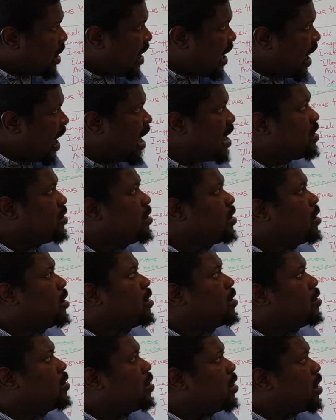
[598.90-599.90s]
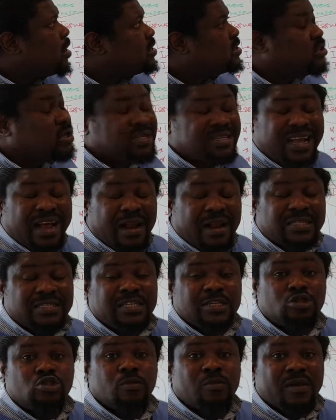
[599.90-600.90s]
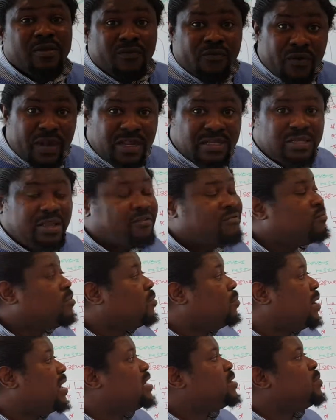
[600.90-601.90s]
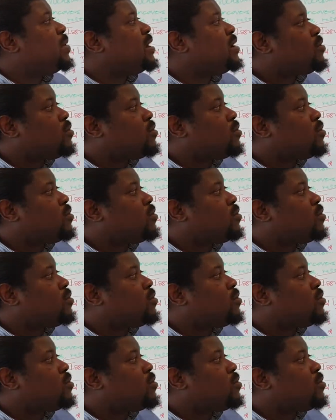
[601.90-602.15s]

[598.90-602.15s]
and it's not guaranteed to be effective, but management